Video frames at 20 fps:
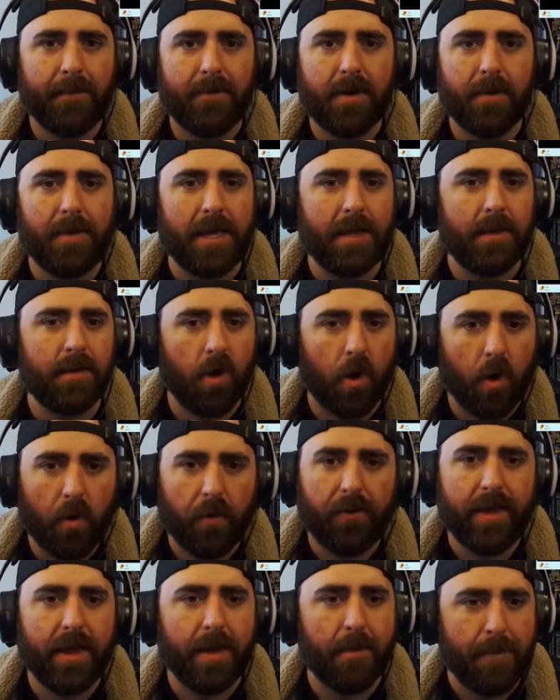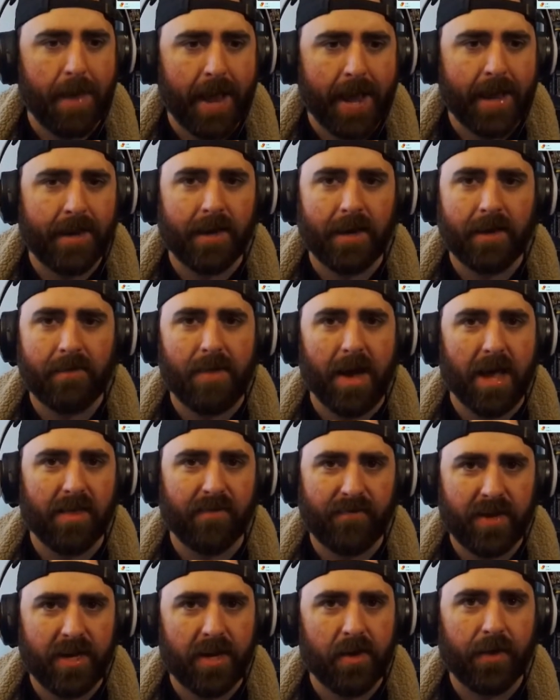to be totally abandoned by the
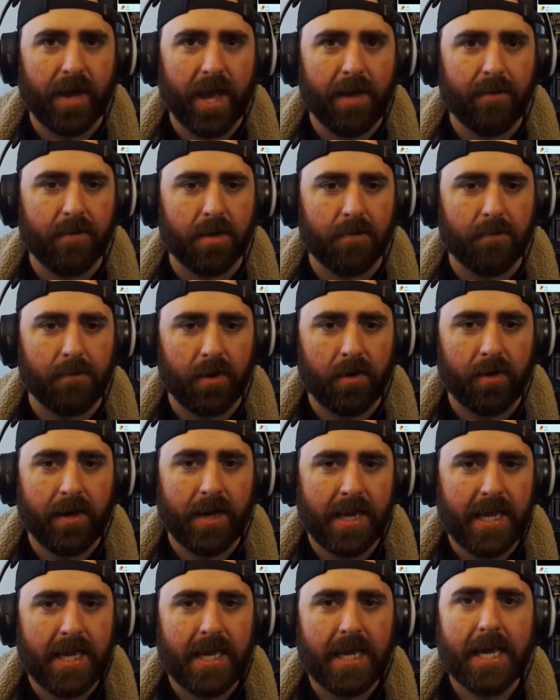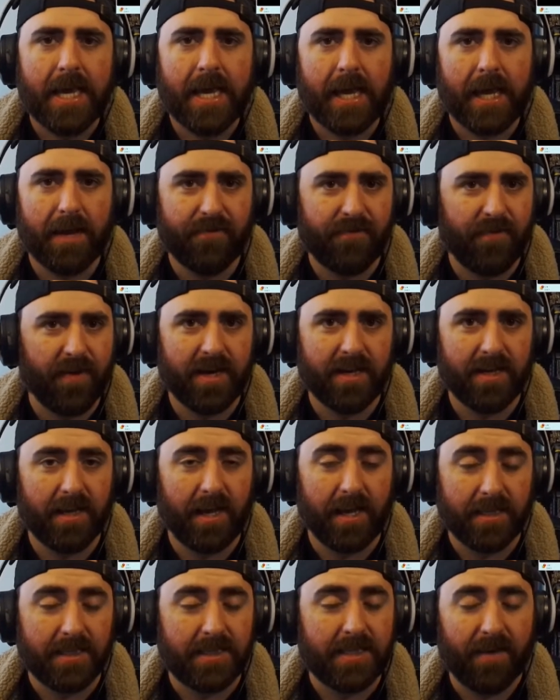video game community
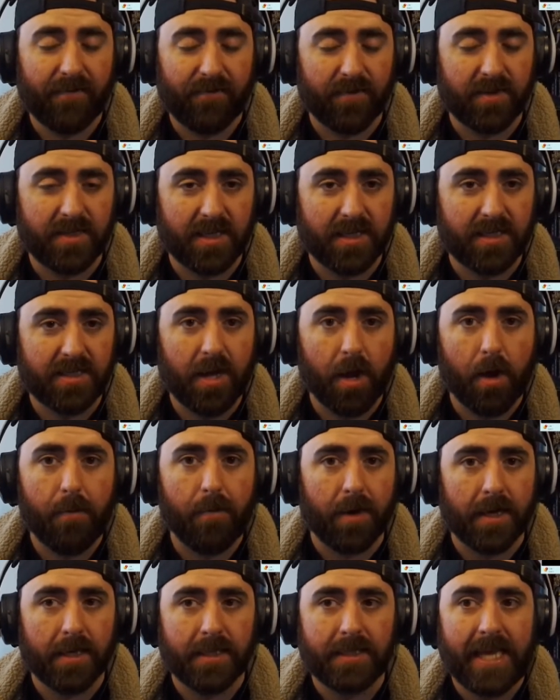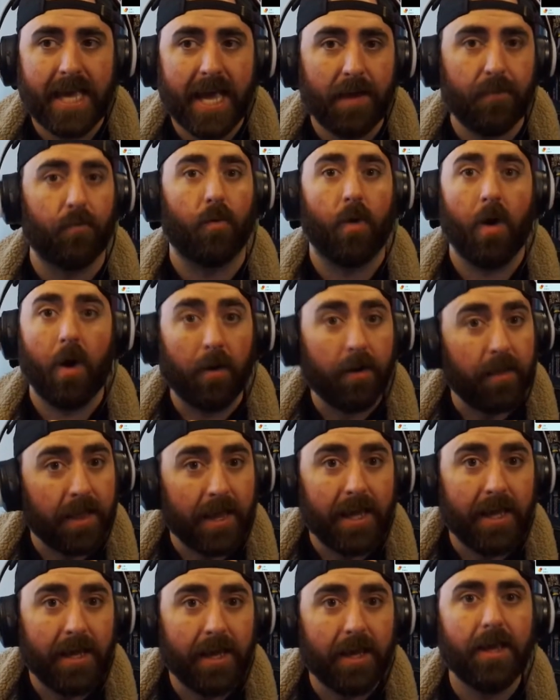in San Francisco because he had
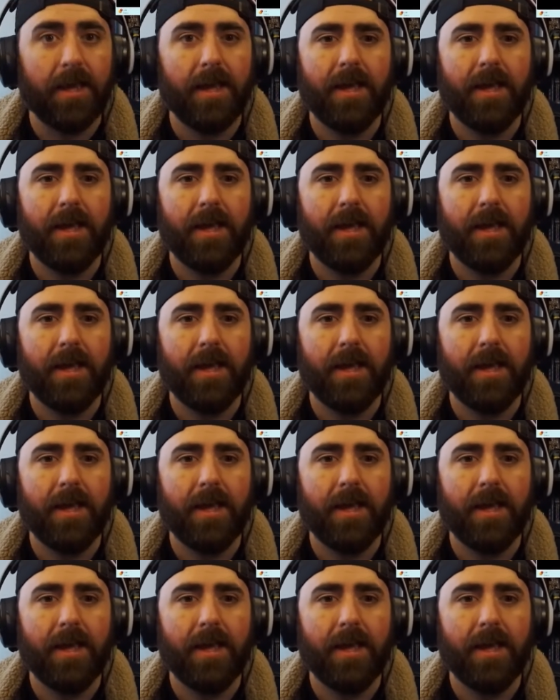wrongthink,